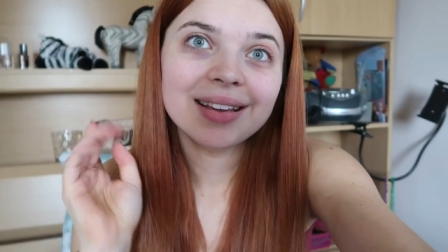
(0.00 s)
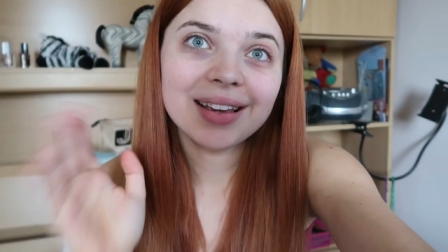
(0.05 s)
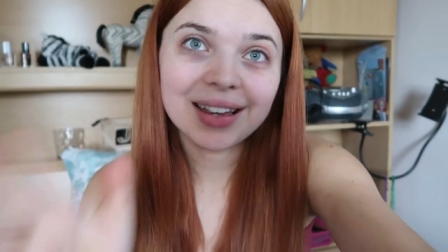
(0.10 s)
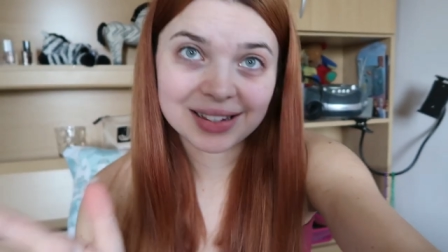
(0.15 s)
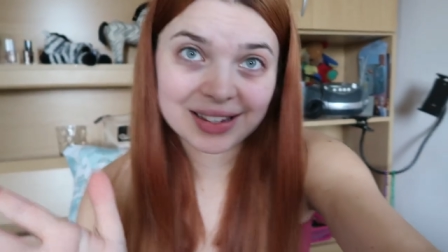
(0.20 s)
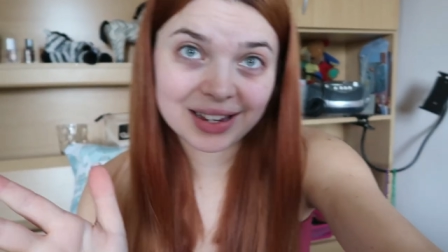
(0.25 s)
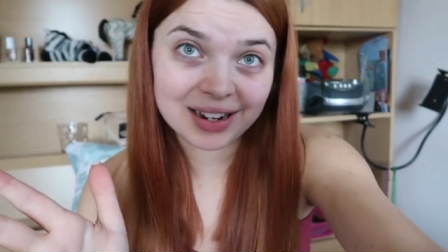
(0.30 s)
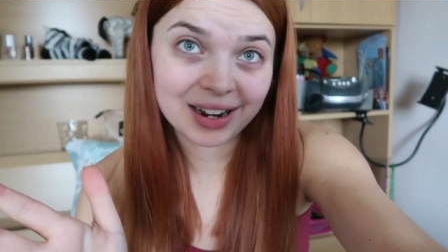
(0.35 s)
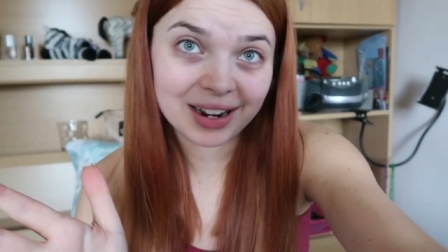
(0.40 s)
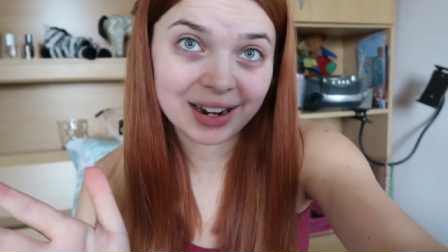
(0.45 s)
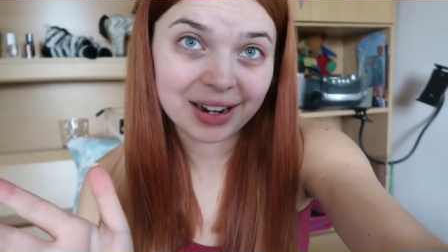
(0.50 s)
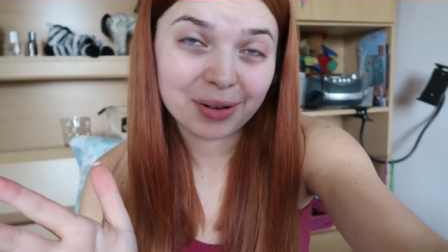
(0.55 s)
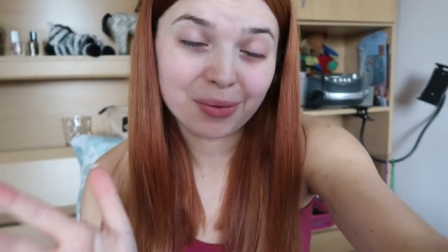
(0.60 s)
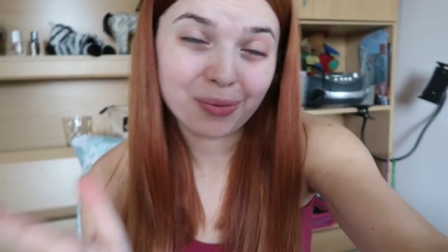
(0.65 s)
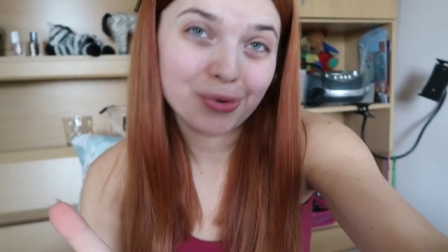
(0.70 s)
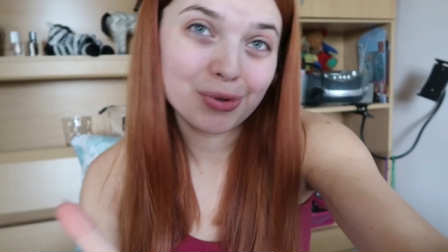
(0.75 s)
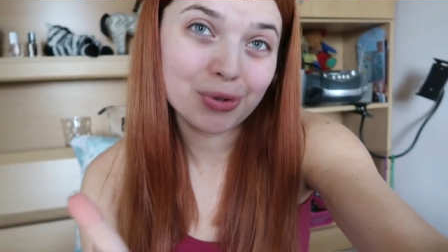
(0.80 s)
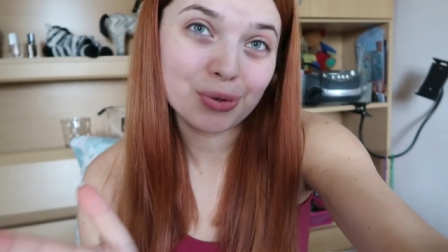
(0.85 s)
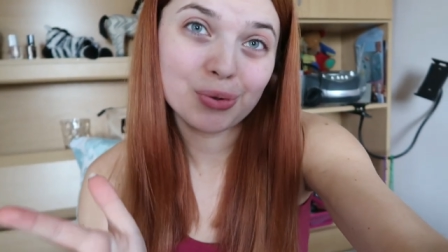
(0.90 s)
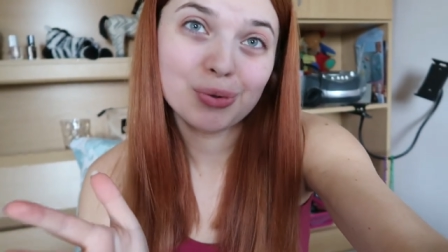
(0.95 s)
Yesterday
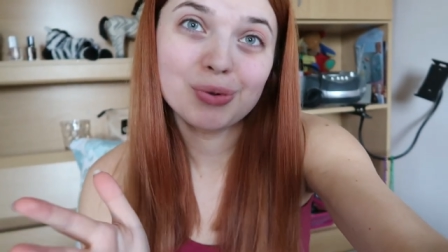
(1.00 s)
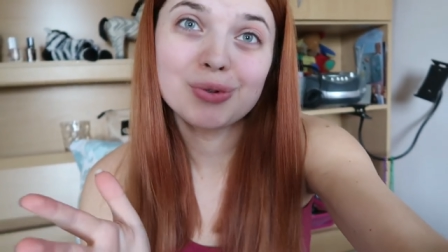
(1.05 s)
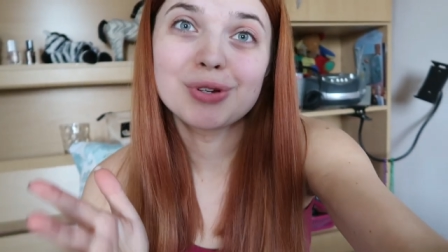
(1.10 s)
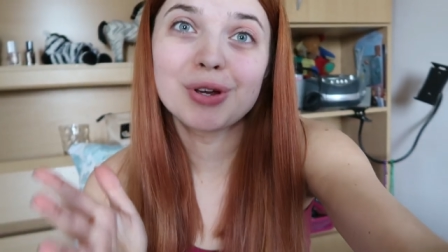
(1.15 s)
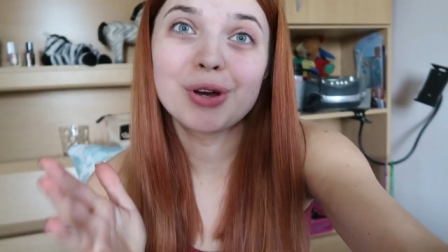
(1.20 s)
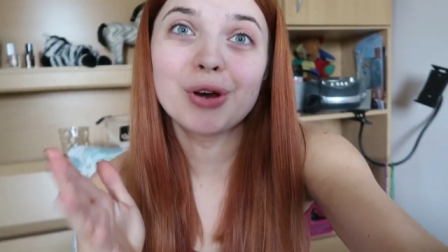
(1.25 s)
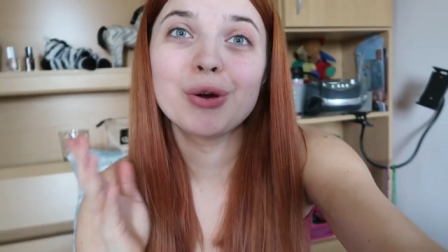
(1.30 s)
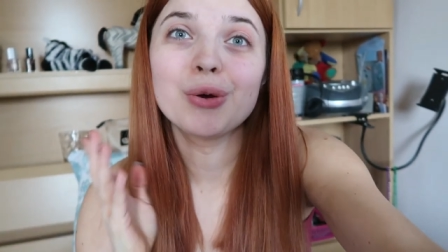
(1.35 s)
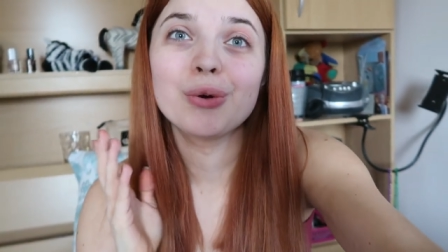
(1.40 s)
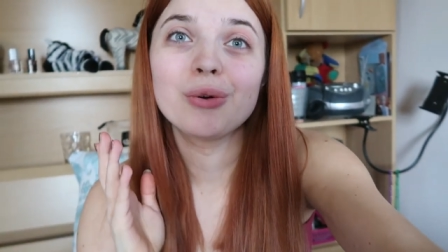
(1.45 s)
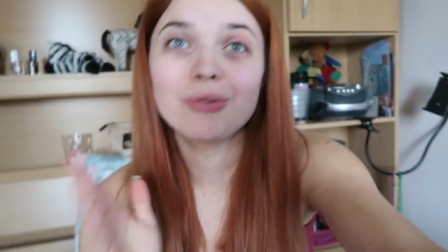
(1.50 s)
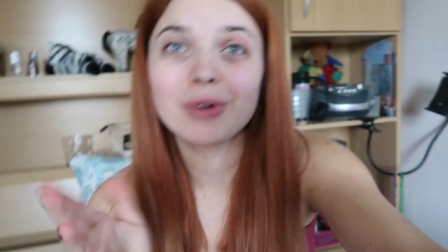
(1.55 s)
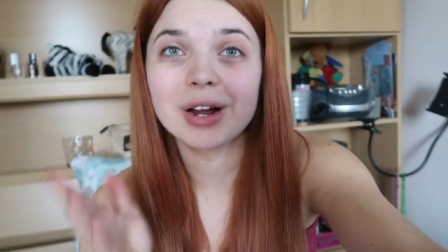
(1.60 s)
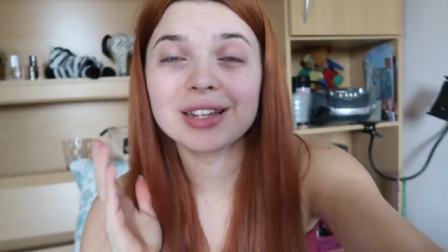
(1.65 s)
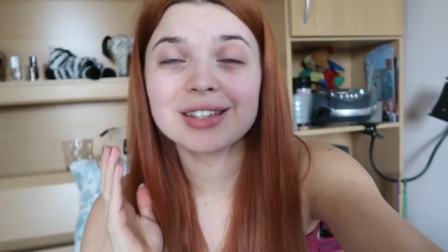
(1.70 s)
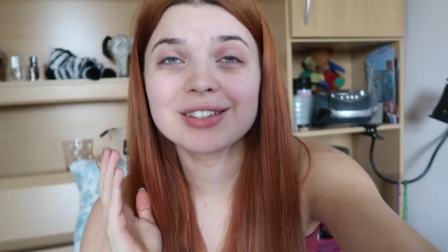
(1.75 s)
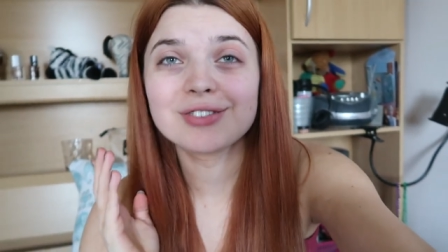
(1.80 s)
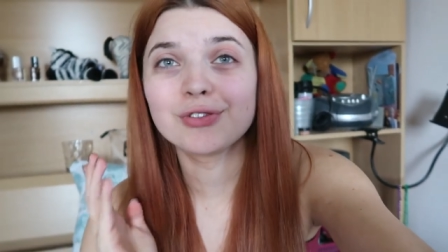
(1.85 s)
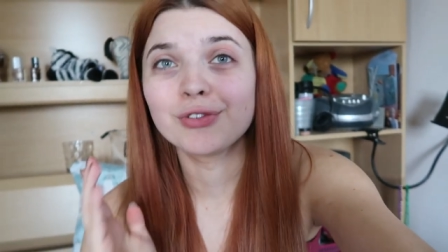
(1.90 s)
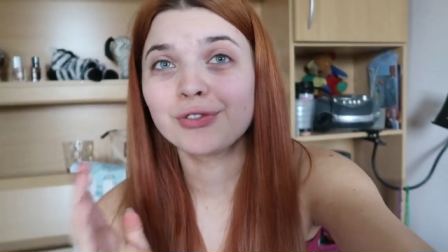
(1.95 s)
was also
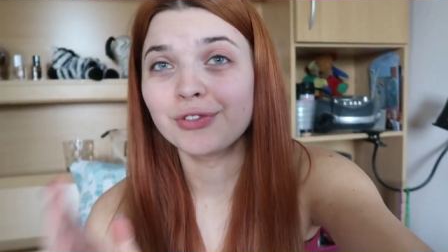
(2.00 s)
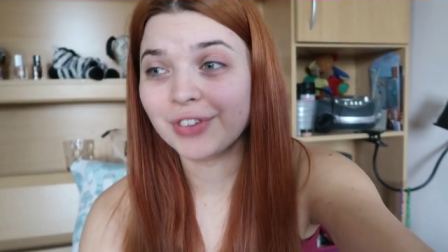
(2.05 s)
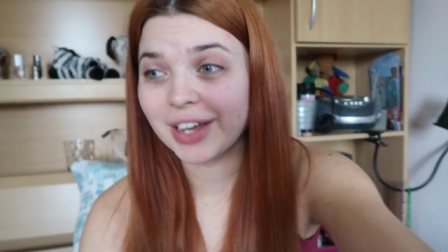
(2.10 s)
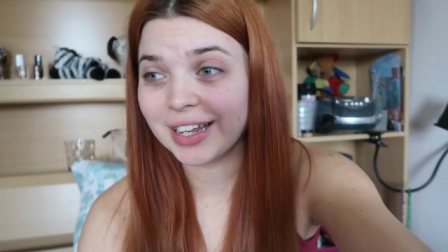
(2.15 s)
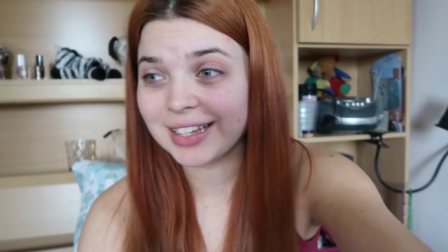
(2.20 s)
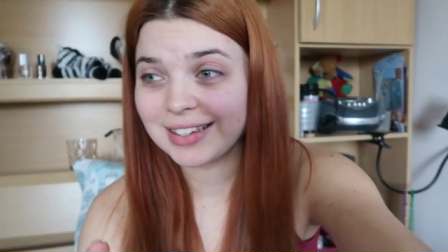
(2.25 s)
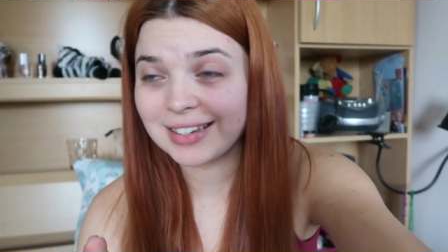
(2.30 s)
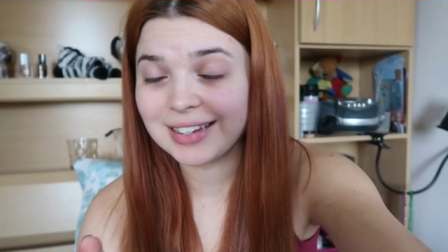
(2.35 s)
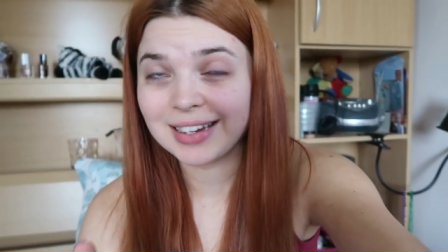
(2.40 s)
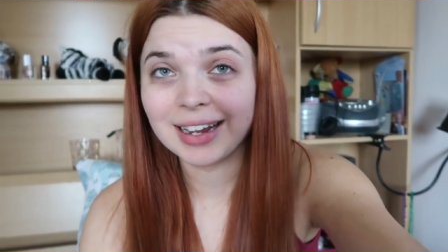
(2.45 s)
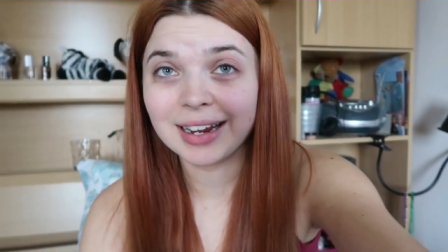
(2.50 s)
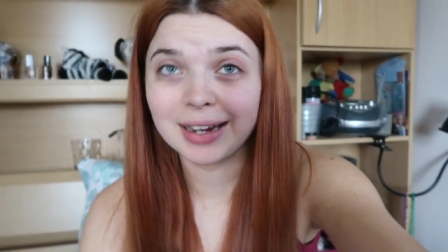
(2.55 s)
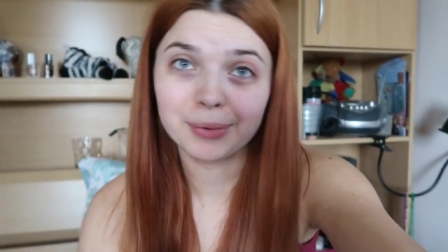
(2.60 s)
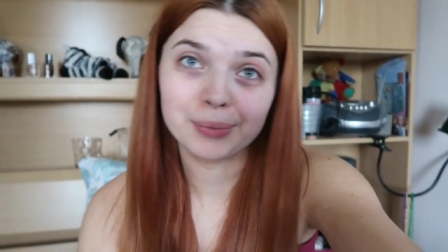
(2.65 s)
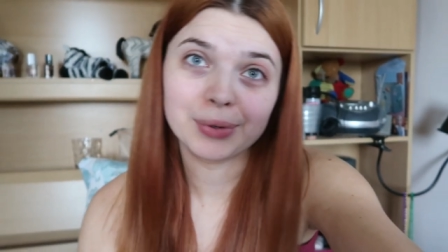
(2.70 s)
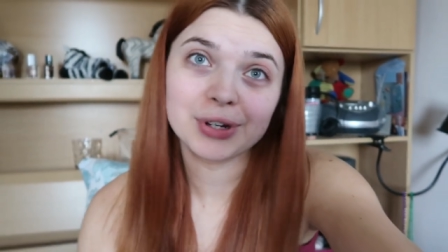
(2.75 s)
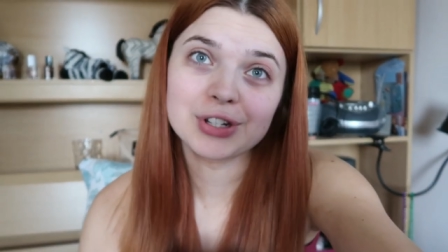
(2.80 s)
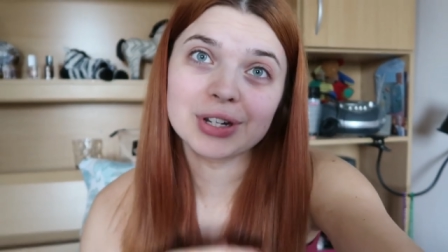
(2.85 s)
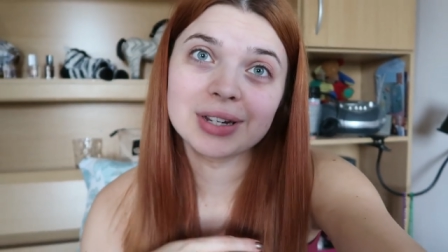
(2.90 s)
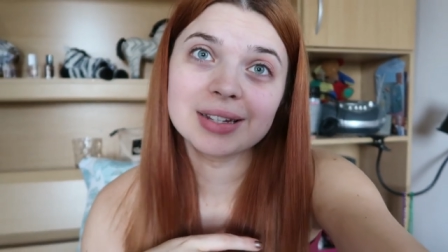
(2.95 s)
Reds for Veds Day,
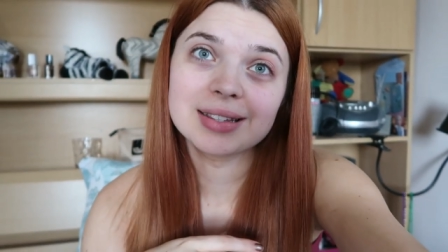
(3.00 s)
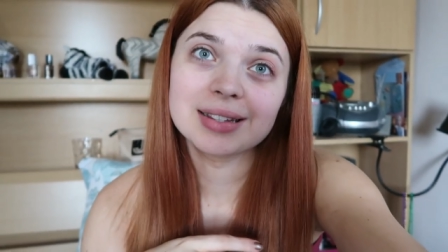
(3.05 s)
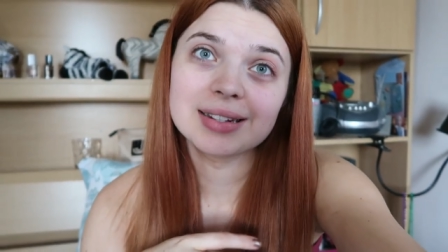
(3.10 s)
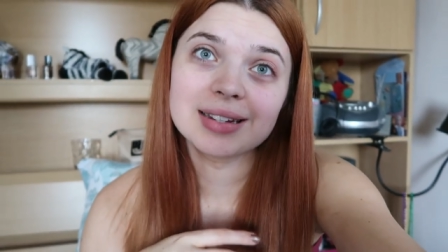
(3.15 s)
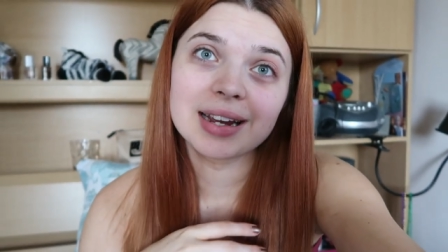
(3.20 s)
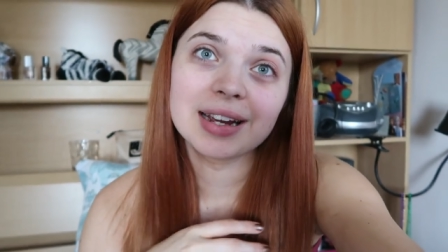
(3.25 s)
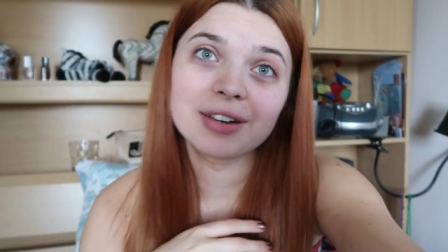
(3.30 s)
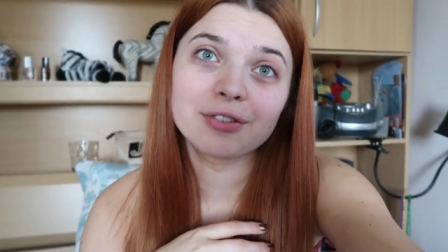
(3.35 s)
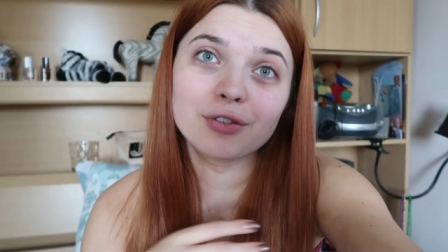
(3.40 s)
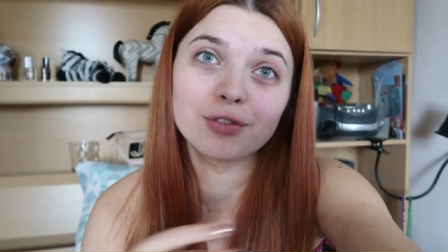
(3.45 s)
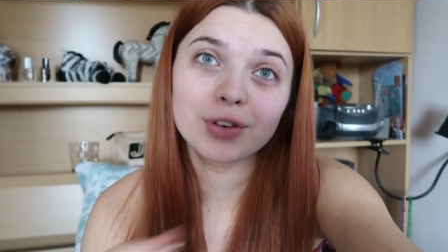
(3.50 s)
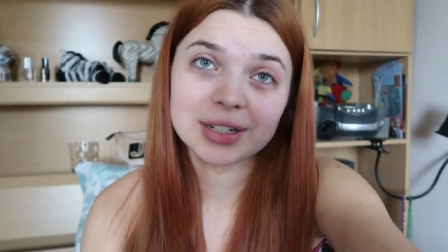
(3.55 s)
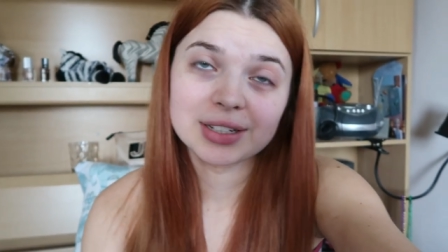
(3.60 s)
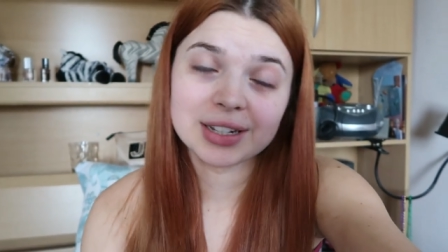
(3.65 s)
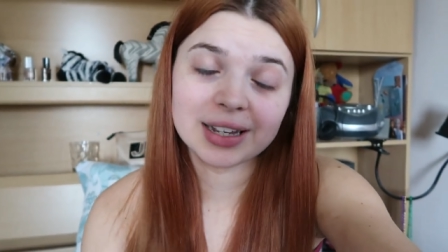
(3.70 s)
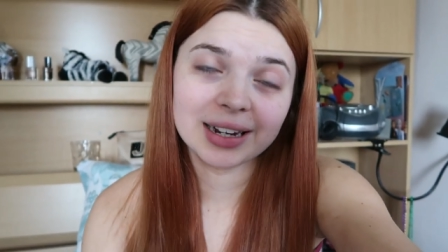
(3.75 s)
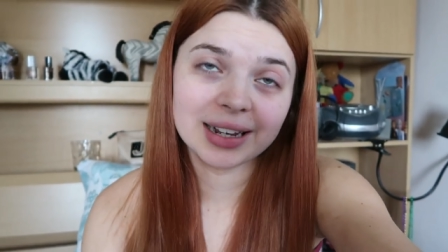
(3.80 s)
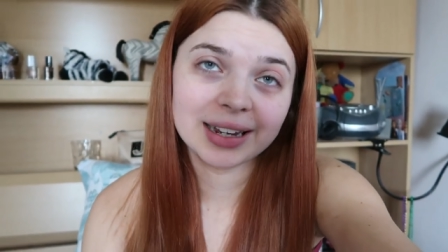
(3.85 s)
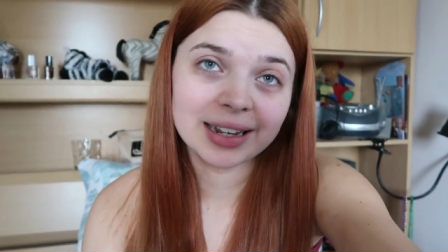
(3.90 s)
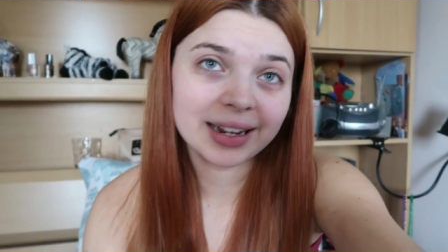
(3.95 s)
which is the day for
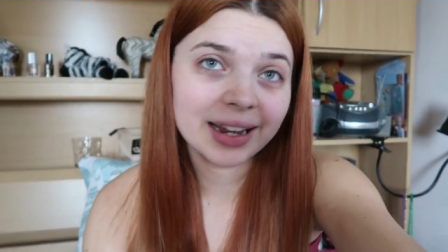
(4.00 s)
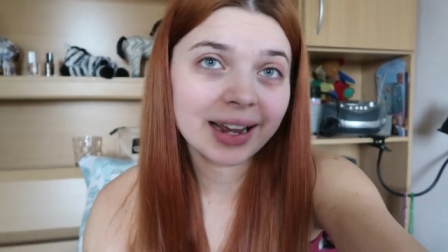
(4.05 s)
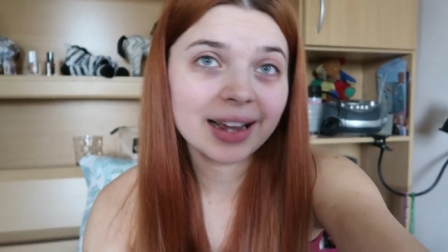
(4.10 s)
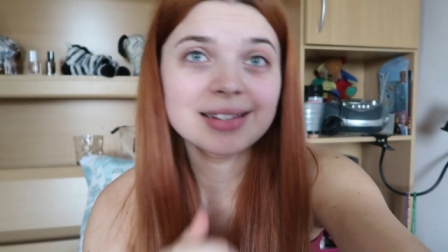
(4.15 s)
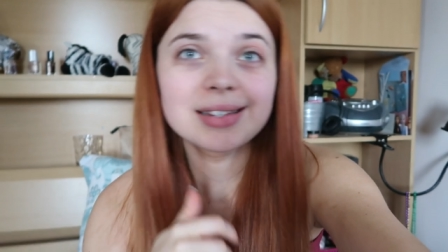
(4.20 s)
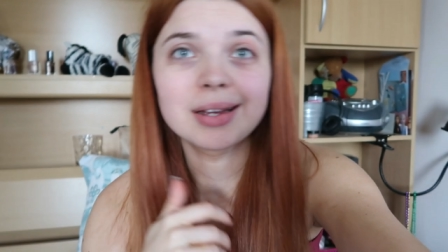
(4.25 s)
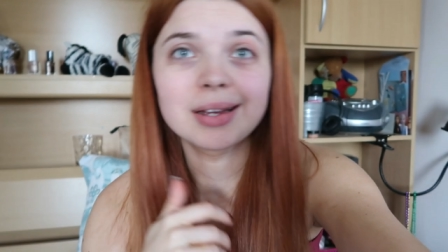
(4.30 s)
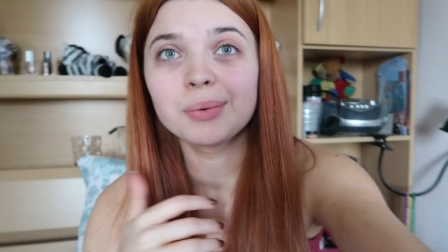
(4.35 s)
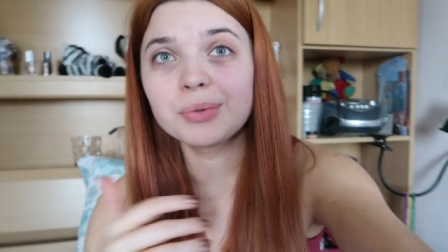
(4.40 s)
vascular EDS.